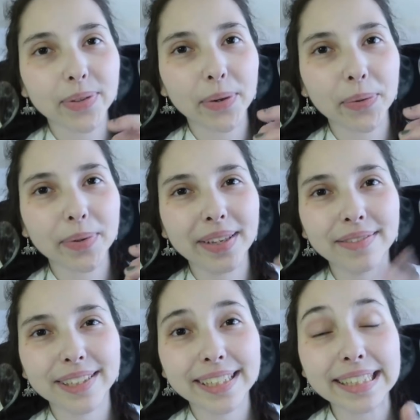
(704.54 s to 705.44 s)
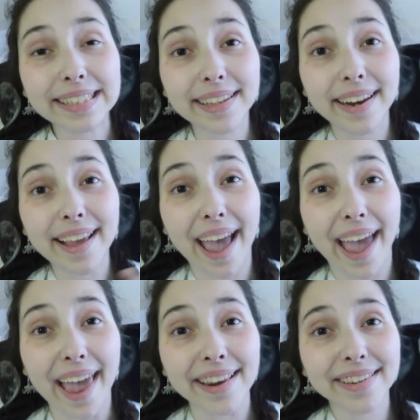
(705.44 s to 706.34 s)
So even just setting
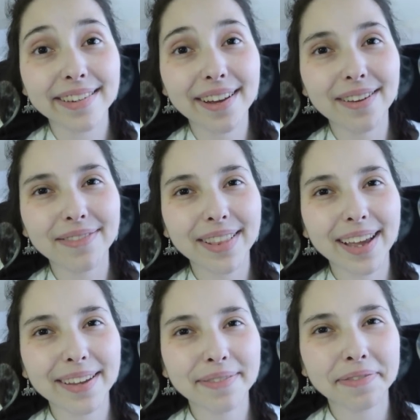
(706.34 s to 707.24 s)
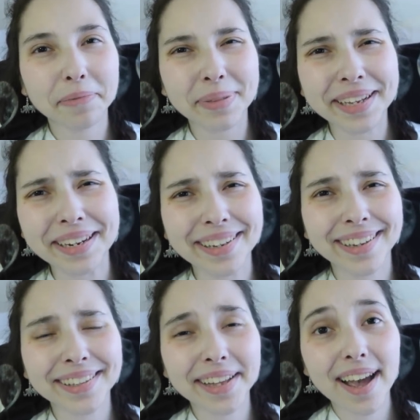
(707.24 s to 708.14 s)
end of life
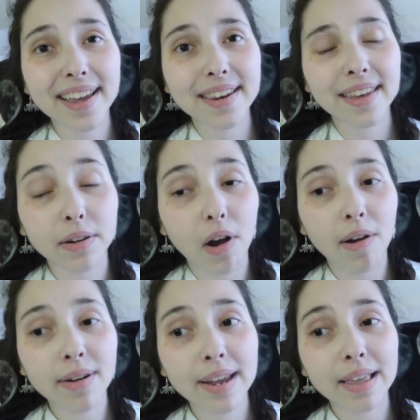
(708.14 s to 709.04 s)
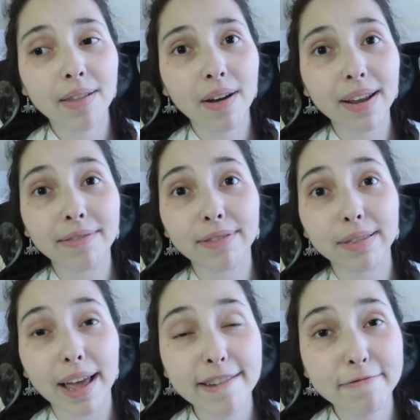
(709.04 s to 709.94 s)
planning aside, there are a lot of
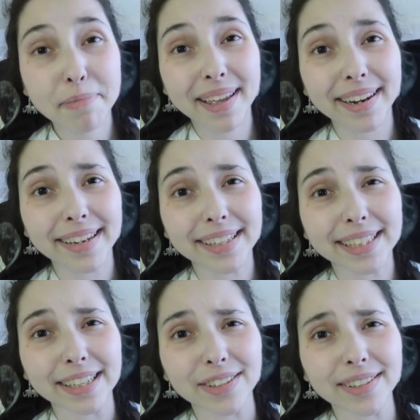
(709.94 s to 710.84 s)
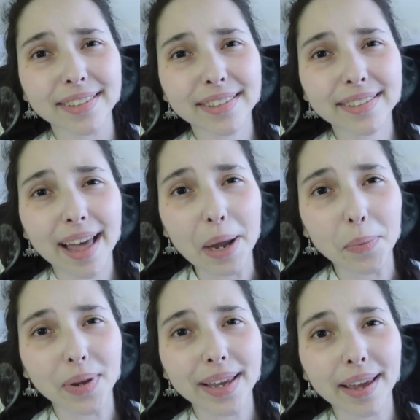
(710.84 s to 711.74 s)
life planning decisions that
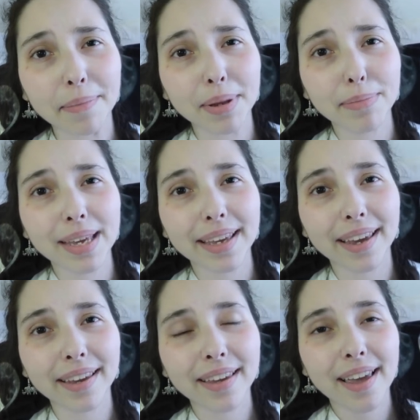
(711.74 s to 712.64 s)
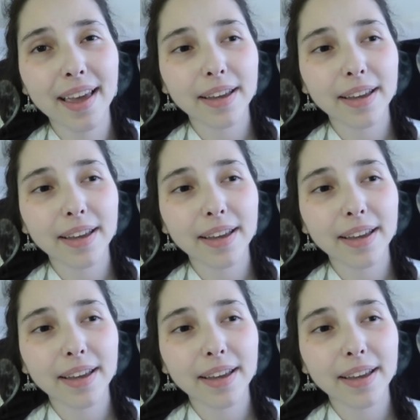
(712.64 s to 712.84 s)
we can be making.